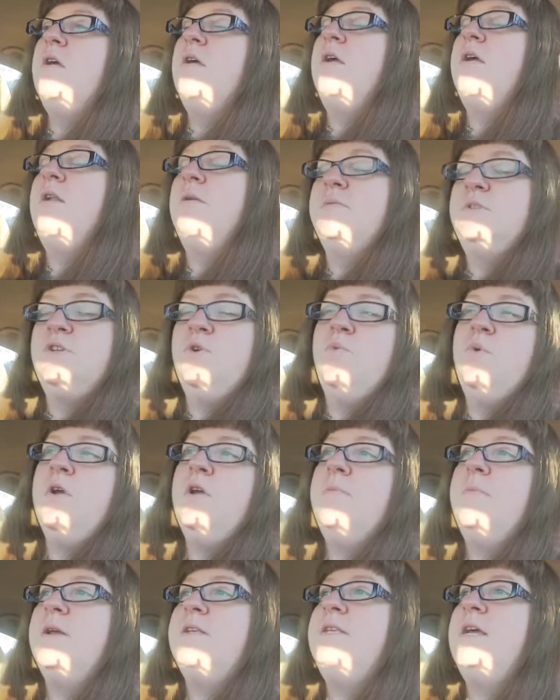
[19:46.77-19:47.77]
and I'm still
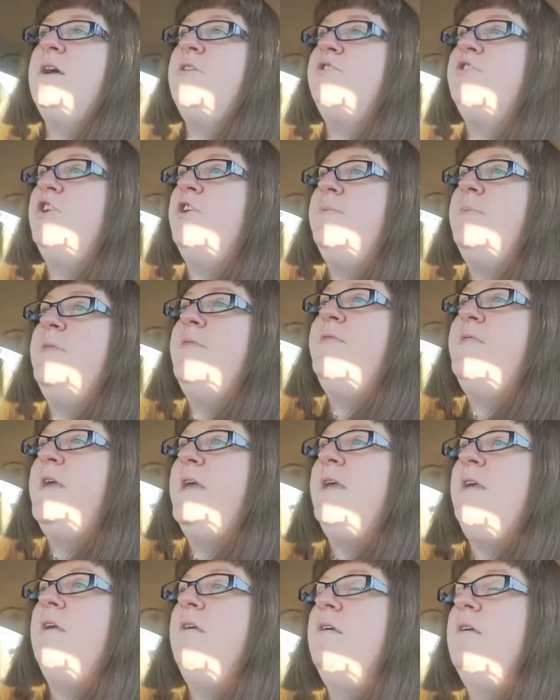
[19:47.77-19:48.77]
wearing my towel turban
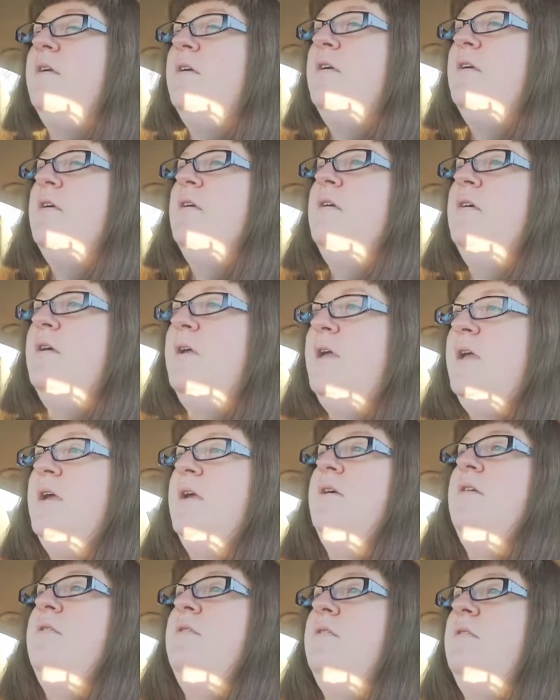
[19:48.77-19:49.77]
thing,
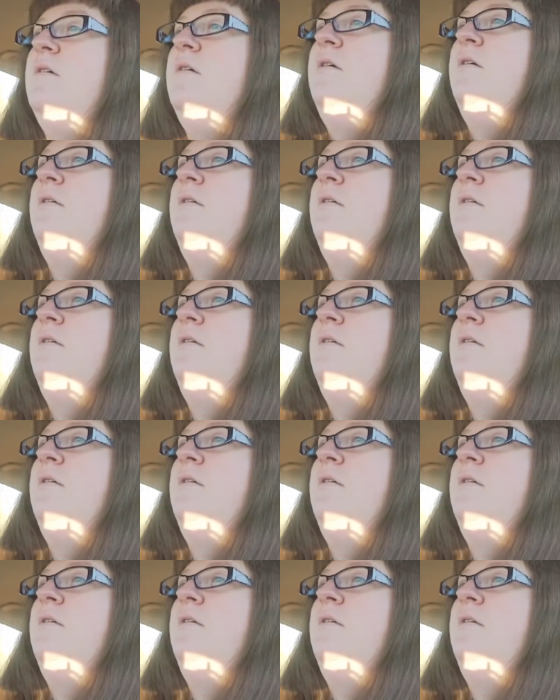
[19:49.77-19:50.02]
and